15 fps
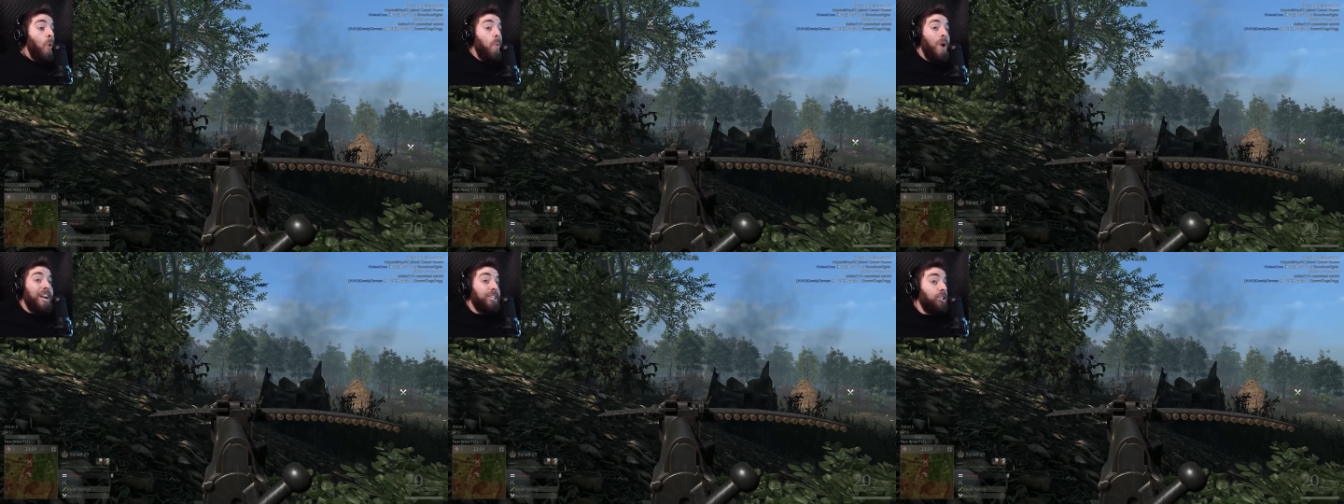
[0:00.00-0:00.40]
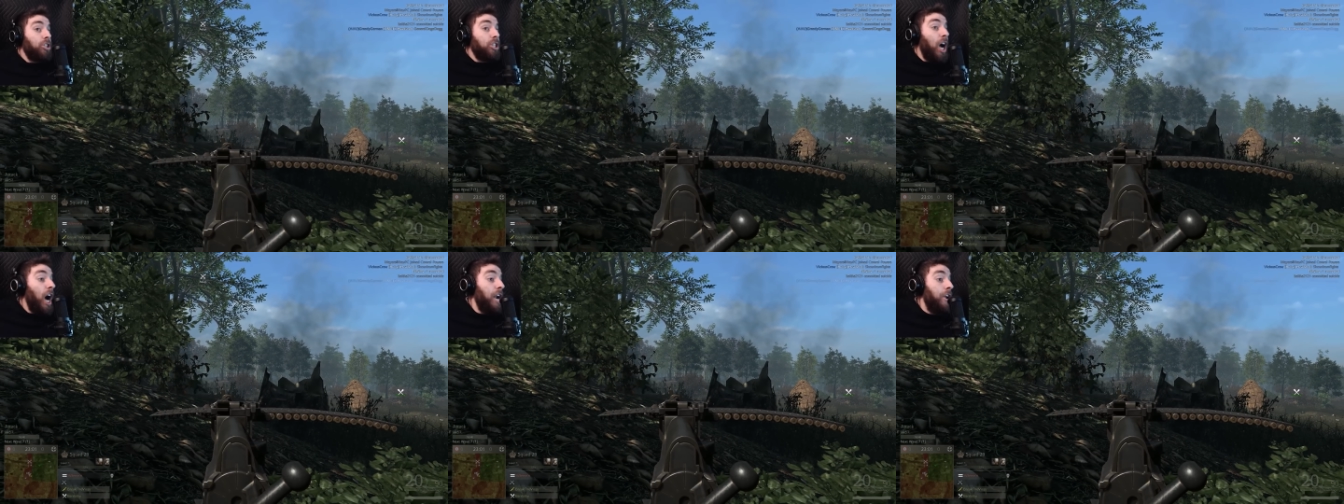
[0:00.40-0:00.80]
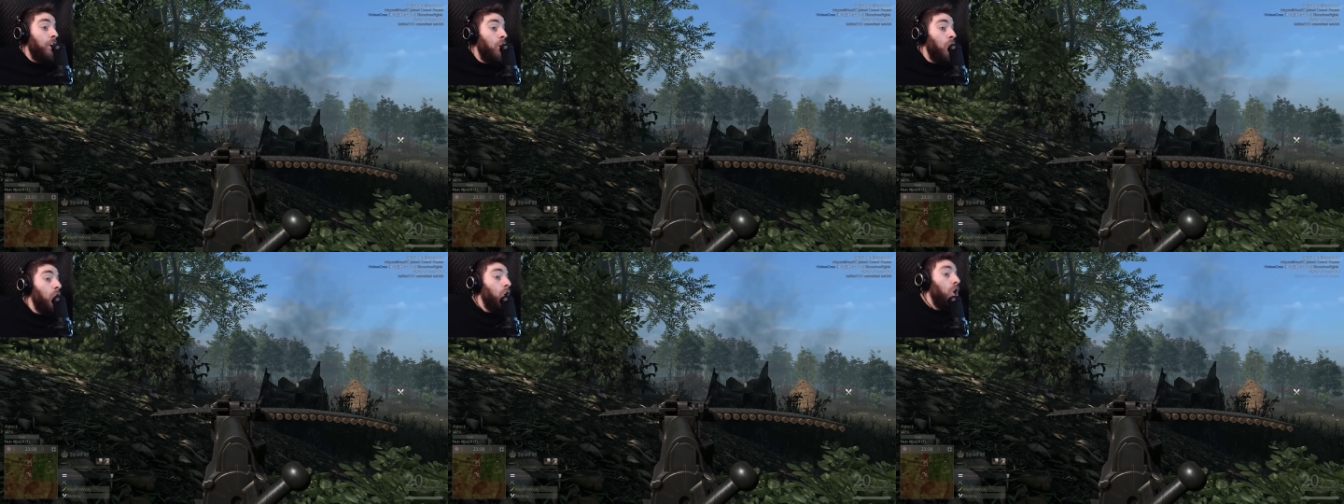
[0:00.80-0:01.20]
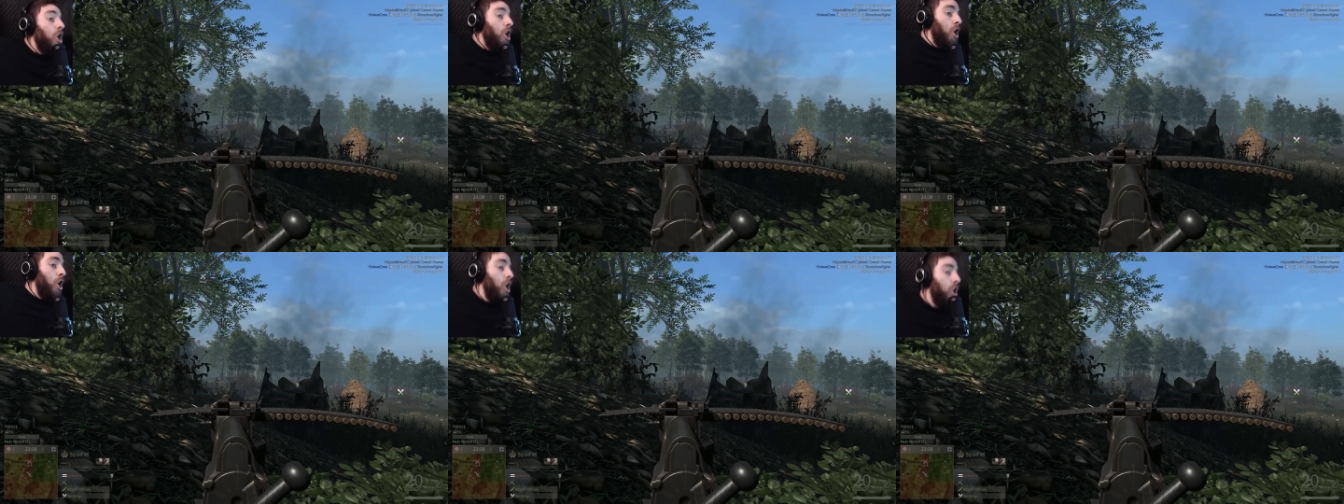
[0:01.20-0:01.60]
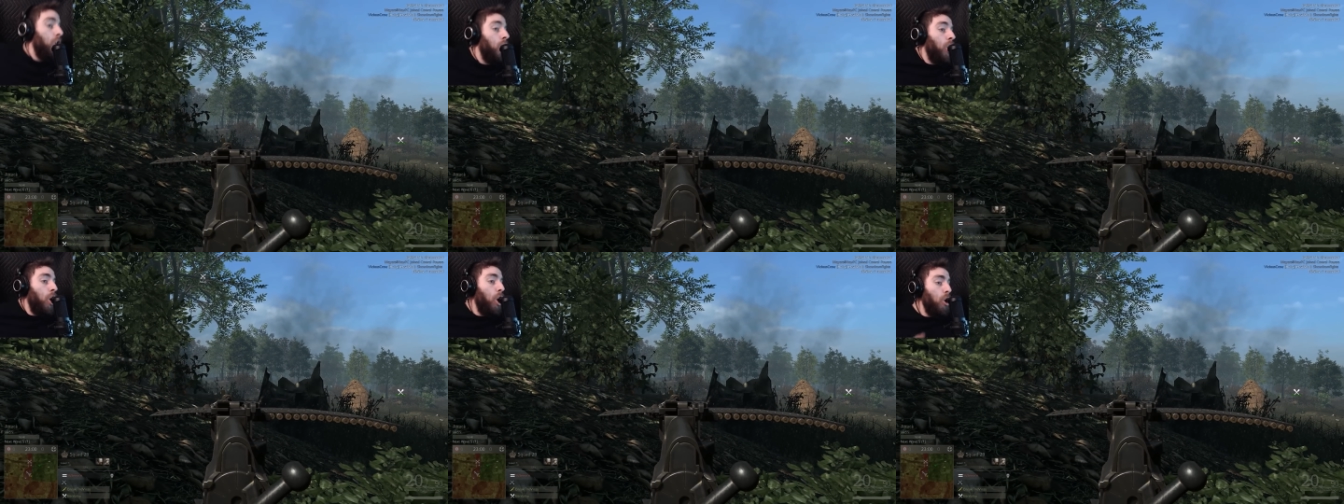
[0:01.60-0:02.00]
What is this gun?
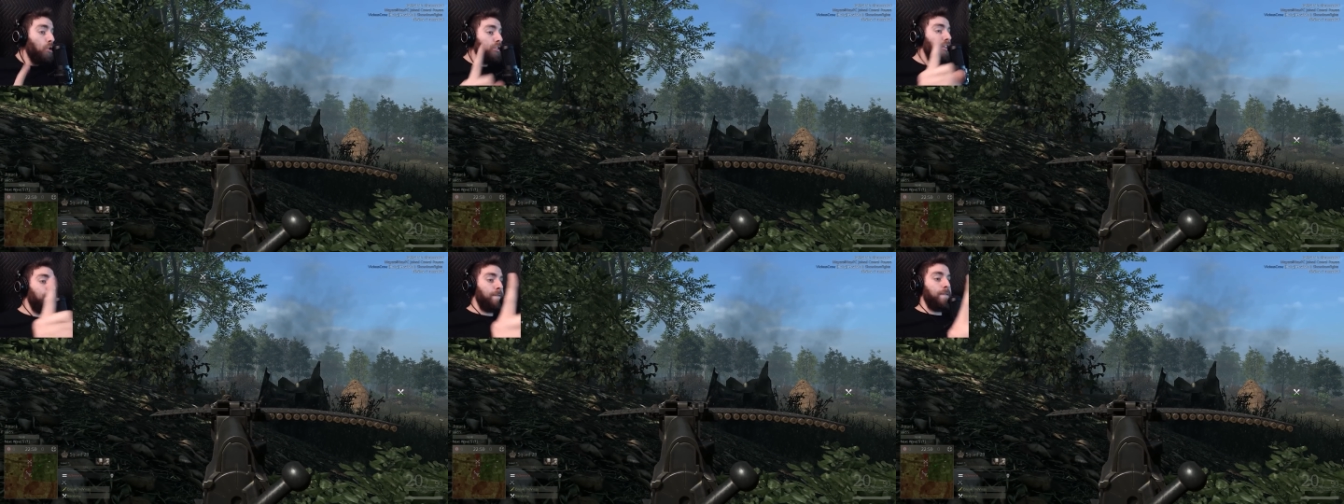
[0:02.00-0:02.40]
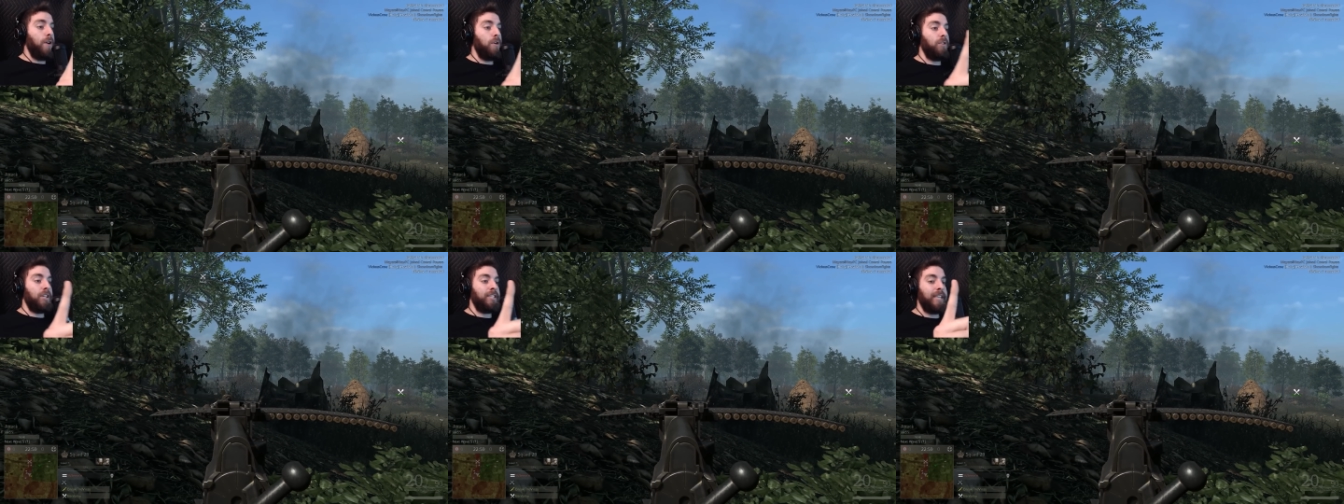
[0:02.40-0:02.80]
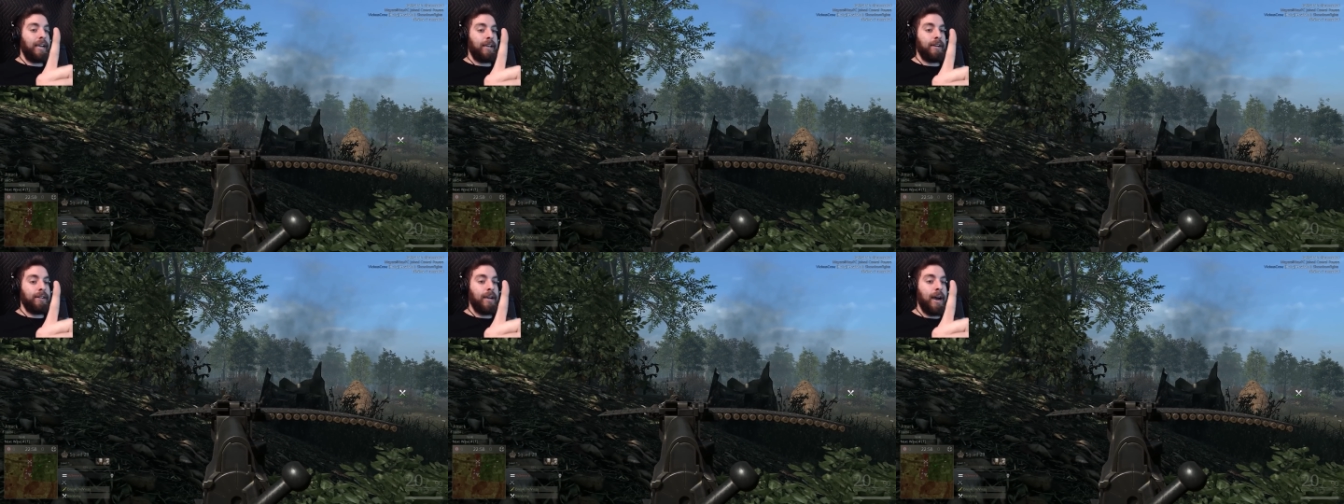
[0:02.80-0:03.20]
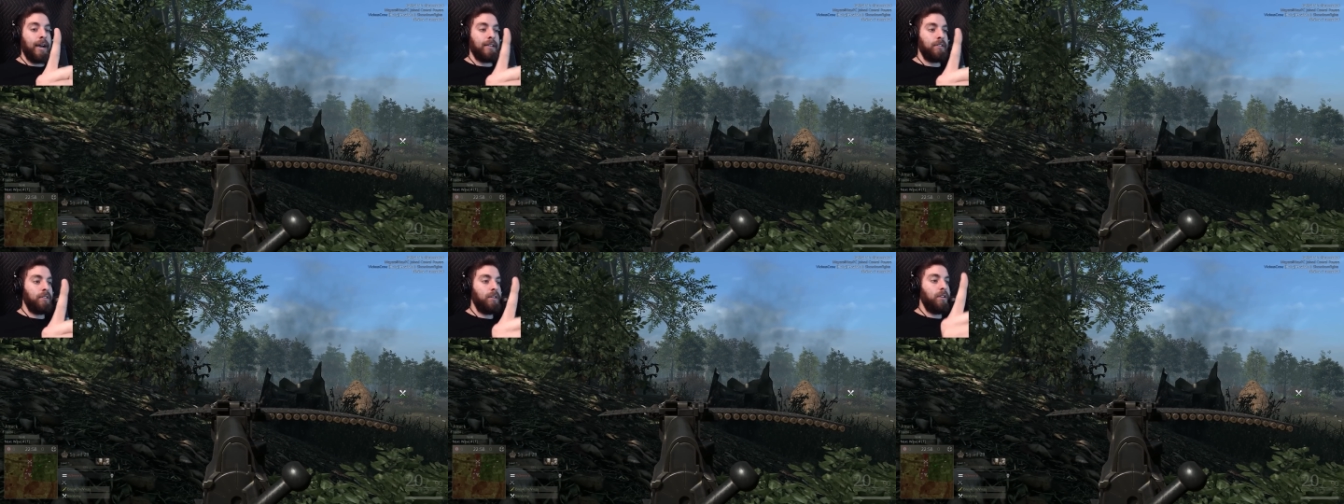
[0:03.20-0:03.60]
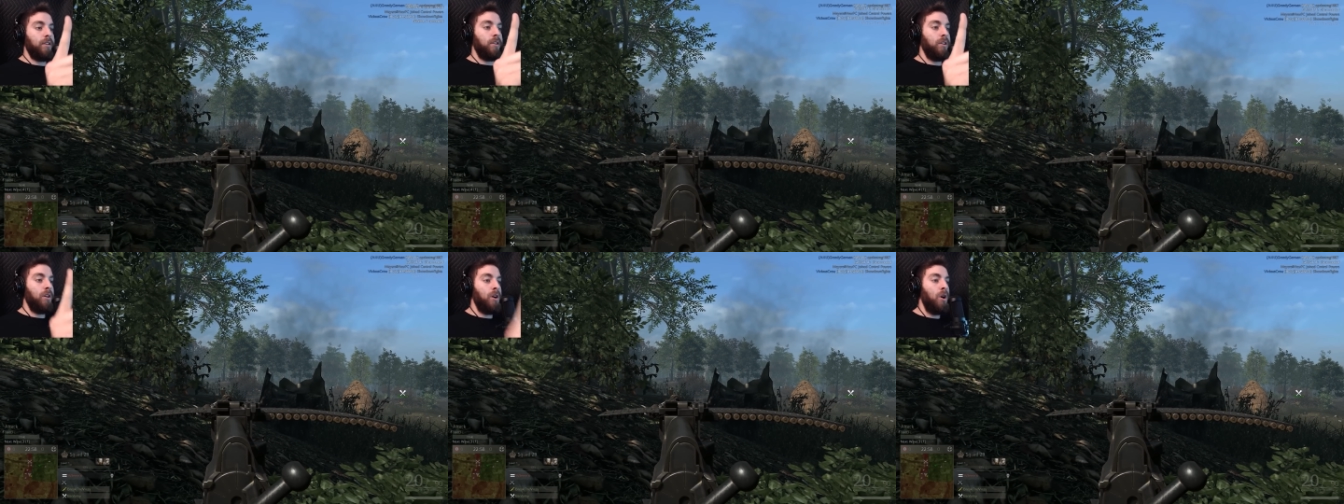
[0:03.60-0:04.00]
Hold the phone a second, guys.
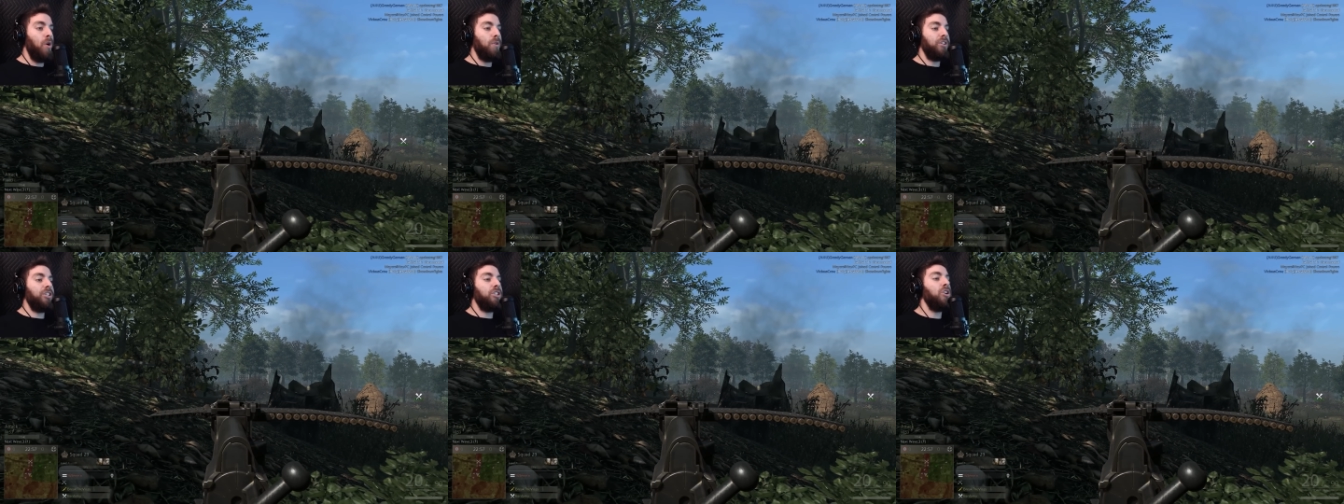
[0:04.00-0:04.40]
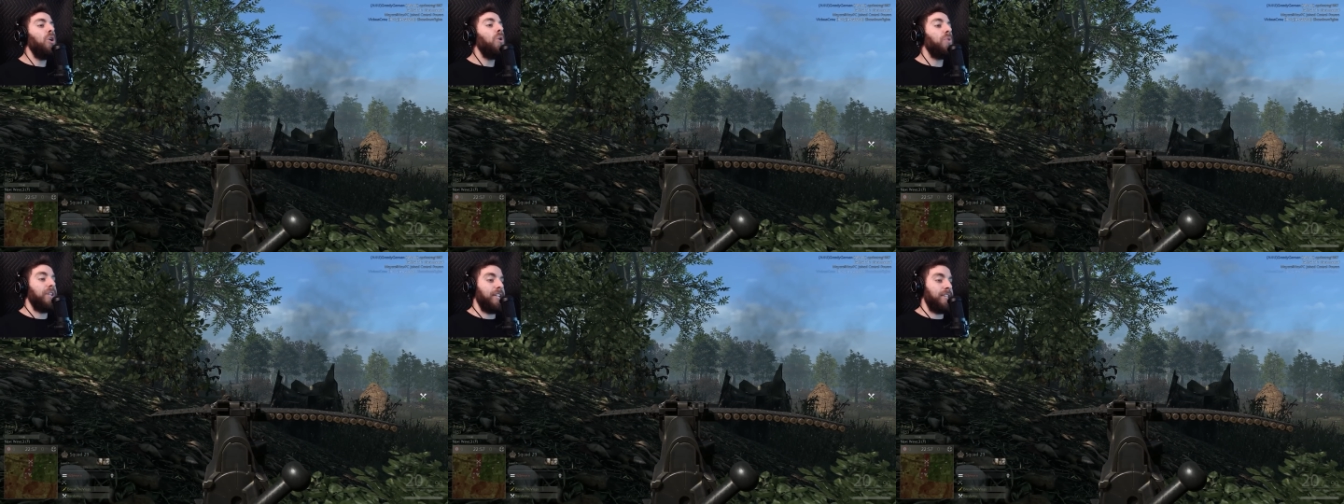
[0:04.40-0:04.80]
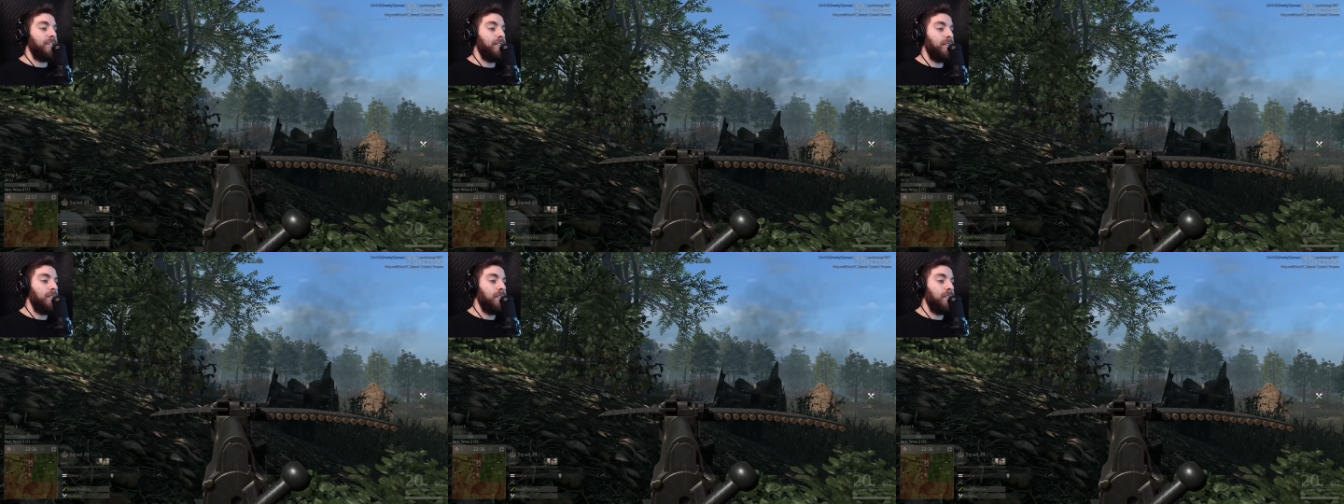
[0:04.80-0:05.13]
Just hold it.